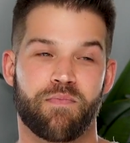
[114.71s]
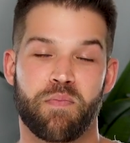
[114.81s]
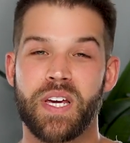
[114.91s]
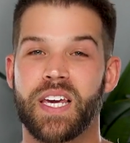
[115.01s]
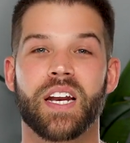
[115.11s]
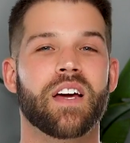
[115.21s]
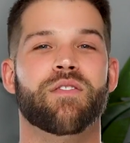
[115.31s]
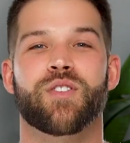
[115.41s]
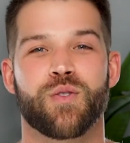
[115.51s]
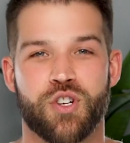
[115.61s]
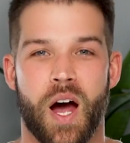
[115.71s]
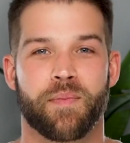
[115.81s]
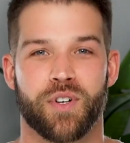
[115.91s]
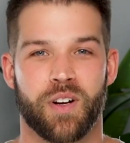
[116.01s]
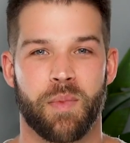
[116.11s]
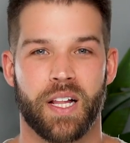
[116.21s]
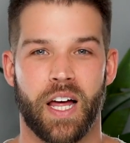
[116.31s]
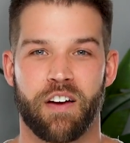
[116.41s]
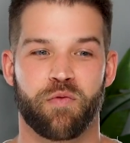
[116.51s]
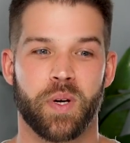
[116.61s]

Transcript: beginning of a new chapter in my life.